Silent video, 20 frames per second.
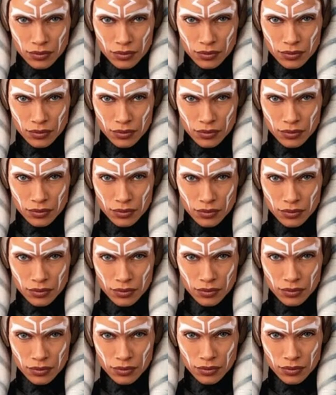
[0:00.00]

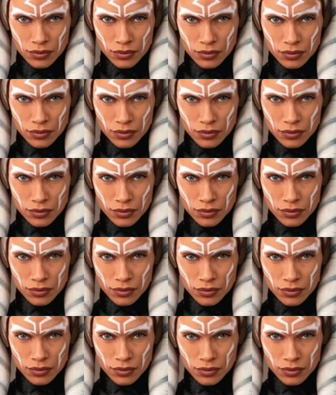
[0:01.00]

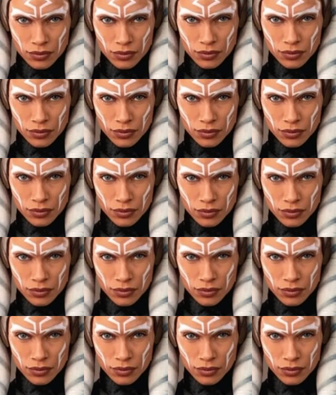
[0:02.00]

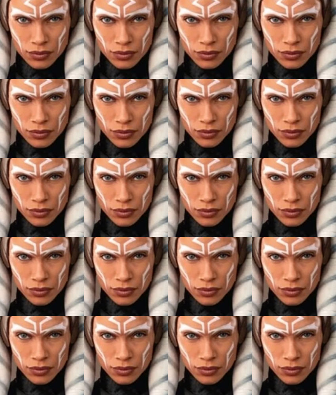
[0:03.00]

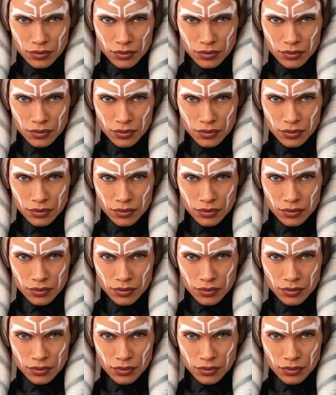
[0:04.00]

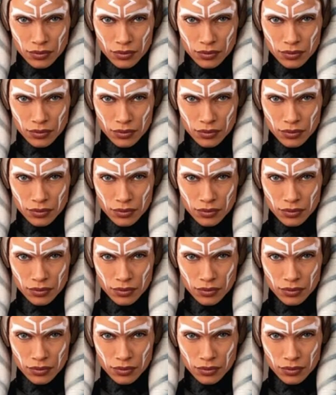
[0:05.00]
(not speaking)